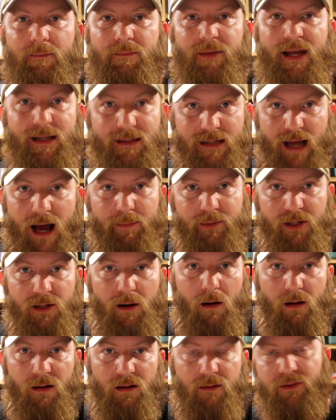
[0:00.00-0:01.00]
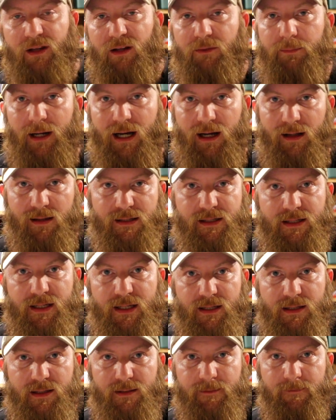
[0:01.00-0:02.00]
They adopted all of these
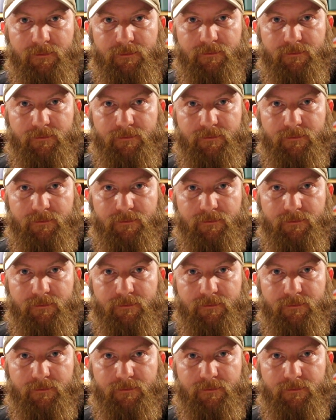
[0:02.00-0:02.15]
policies.